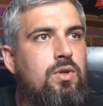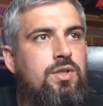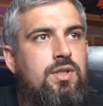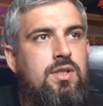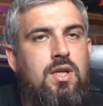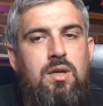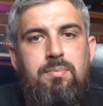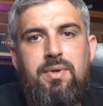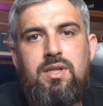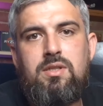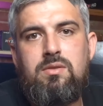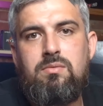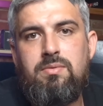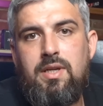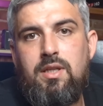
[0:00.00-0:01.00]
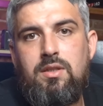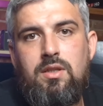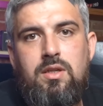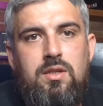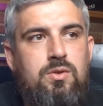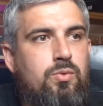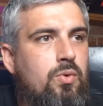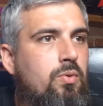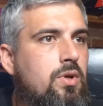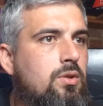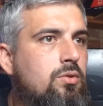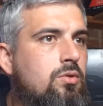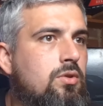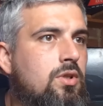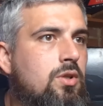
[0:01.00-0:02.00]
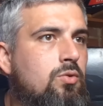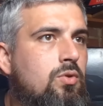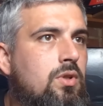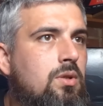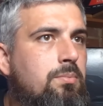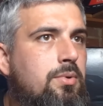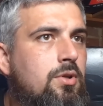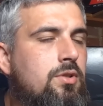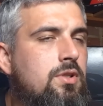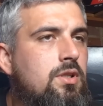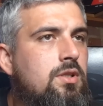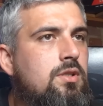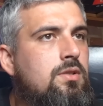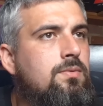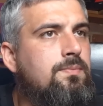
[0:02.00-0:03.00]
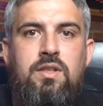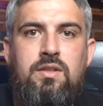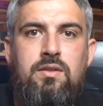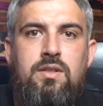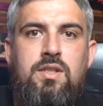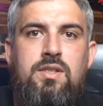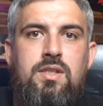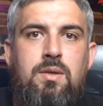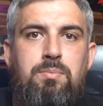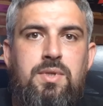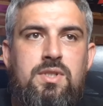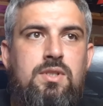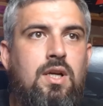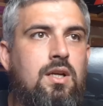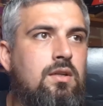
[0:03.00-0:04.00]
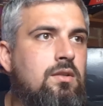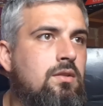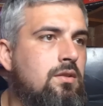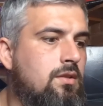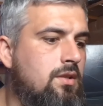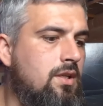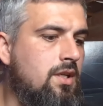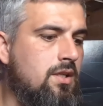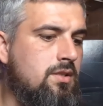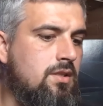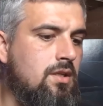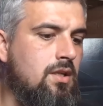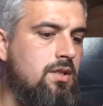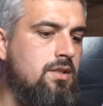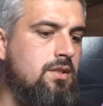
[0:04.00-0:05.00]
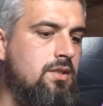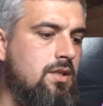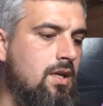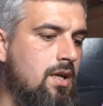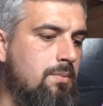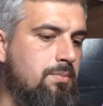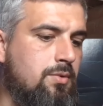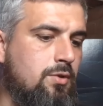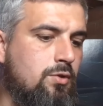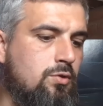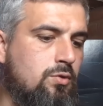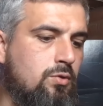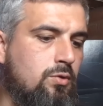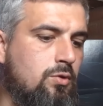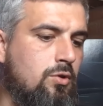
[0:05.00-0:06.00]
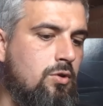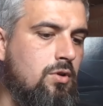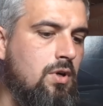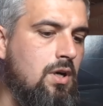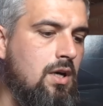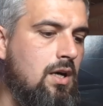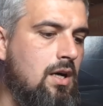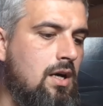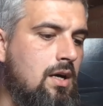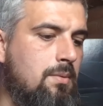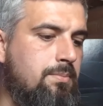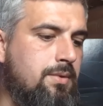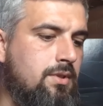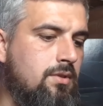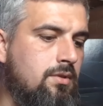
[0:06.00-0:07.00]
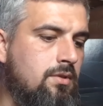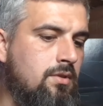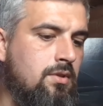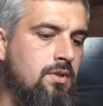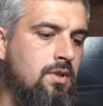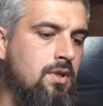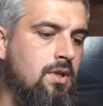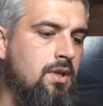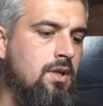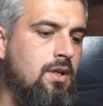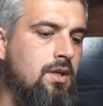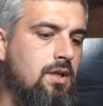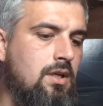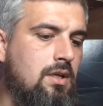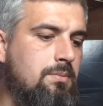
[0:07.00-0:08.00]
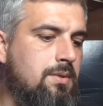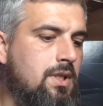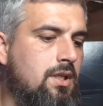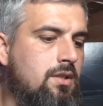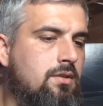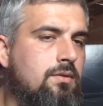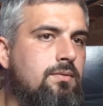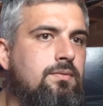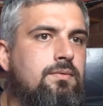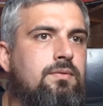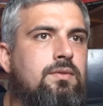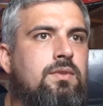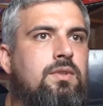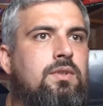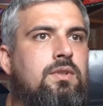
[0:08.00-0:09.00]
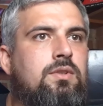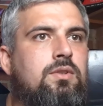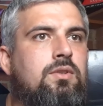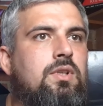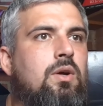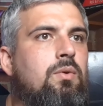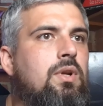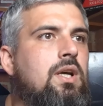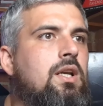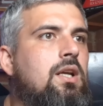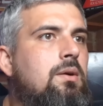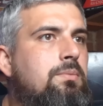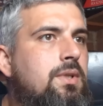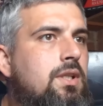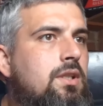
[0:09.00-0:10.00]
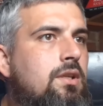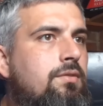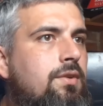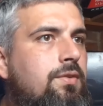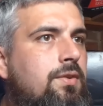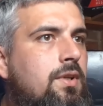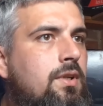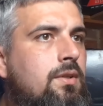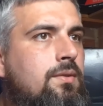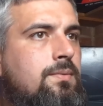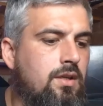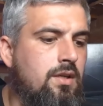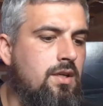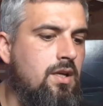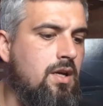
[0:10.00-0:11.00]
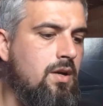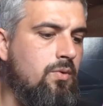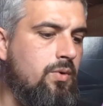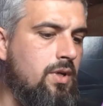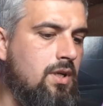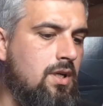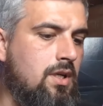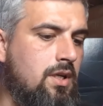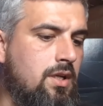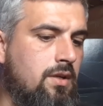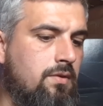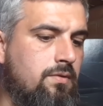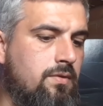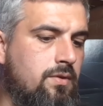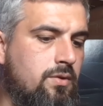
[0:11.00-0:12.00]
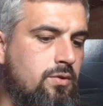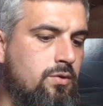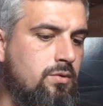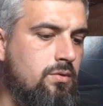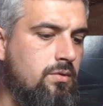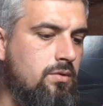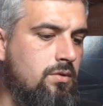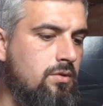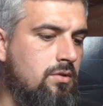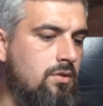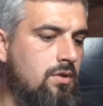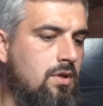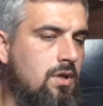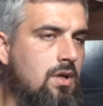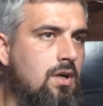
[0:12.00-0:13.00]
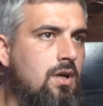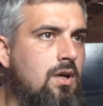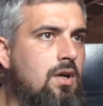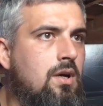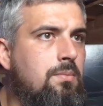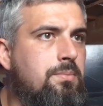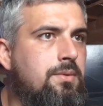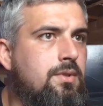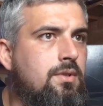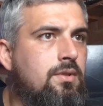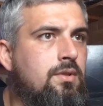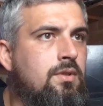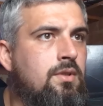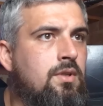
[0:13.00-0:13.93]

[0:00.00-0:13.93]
we're just gonna press enter as we want to continue the process. And this step is done. Next, let's type sudo apt update. So that we're gonna update everything. And now we're gonna have sudo apt